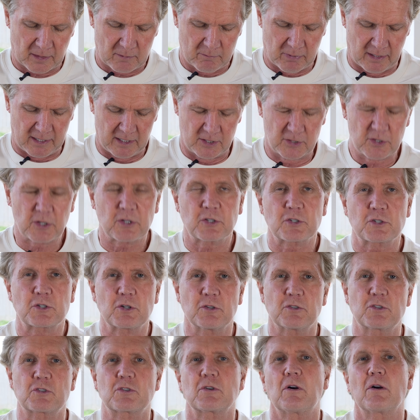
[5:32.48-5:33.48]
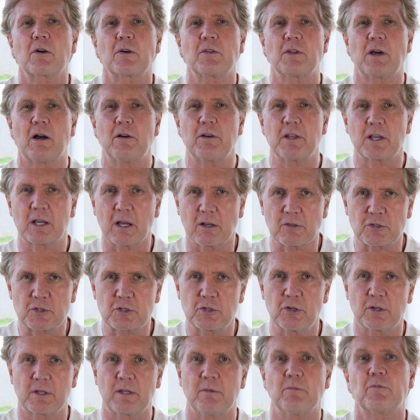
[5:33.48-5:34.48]
But he just stood strong, and the Holy Ghost
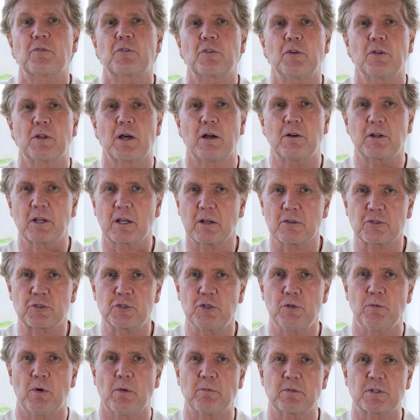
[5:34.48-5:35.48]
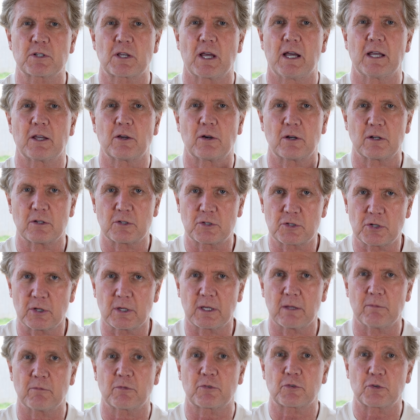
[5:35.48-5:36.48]
took him through. The Holy Ghost knew what was going on and
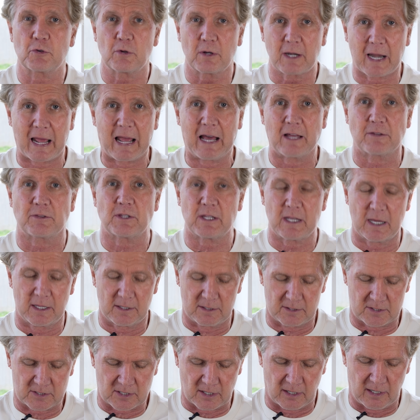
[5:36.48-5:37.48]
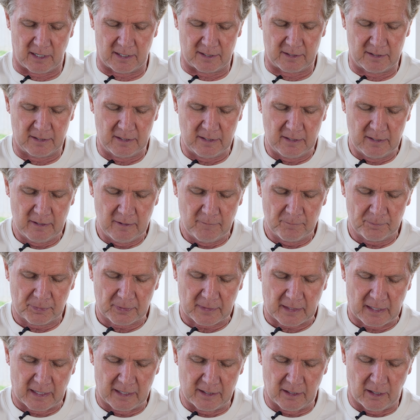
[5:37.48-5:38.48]
took him through and out the other side.
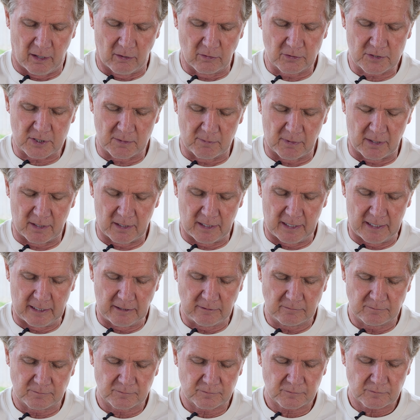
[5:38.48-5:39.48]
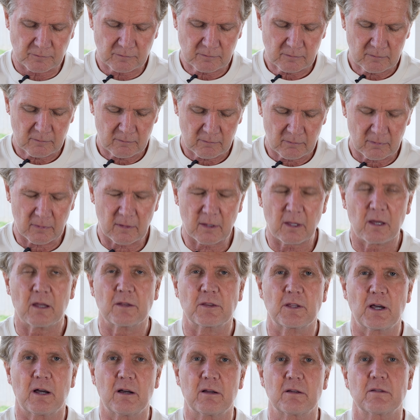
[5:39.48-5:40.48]
And ultimately,
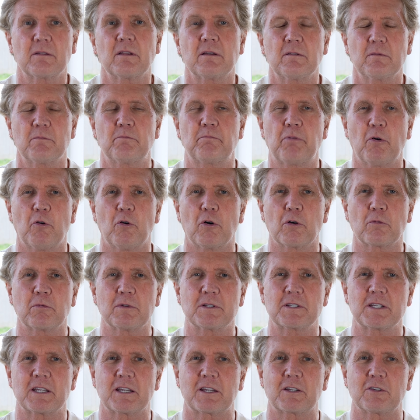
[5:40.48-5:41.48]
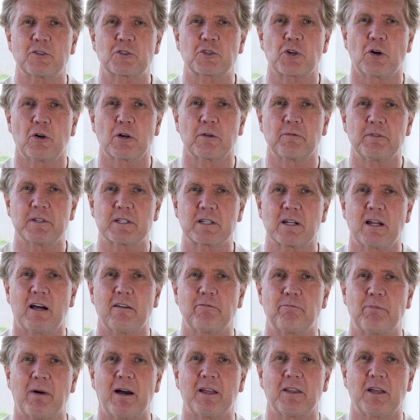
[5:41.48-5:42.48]
the, the Paul was in control of his
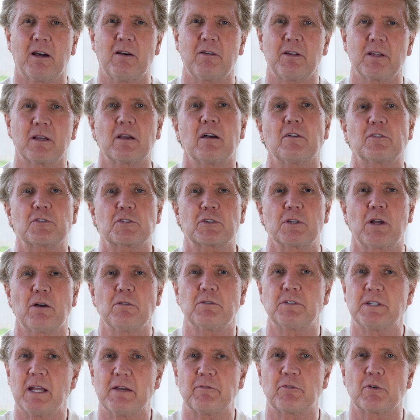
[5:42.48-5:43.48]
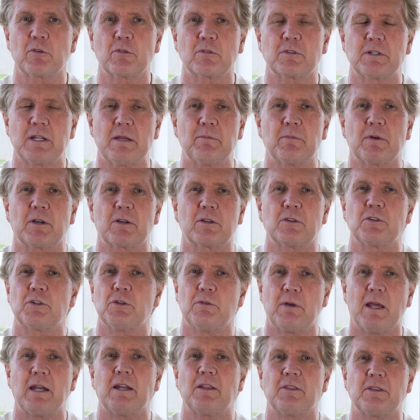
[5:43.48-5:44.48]
life by the Holy Ghost. No devil or demon could
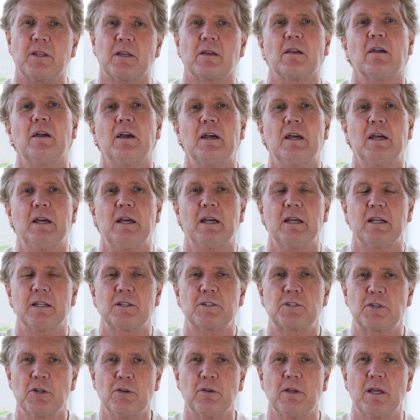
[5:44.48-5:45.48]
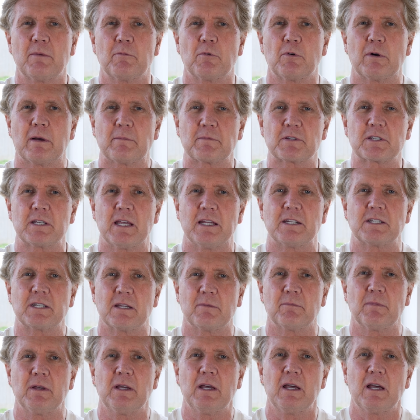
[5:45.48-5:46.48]
do anything to him or upset
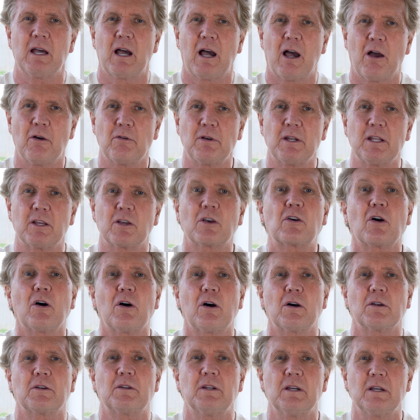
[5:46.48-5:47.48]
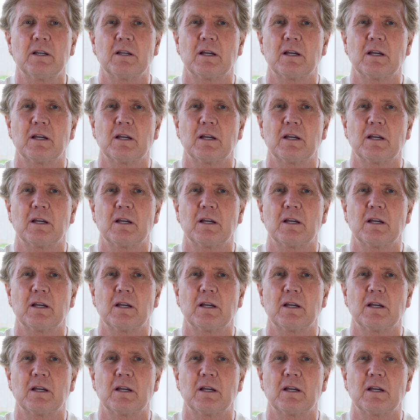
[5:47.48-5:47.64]
him. Only God,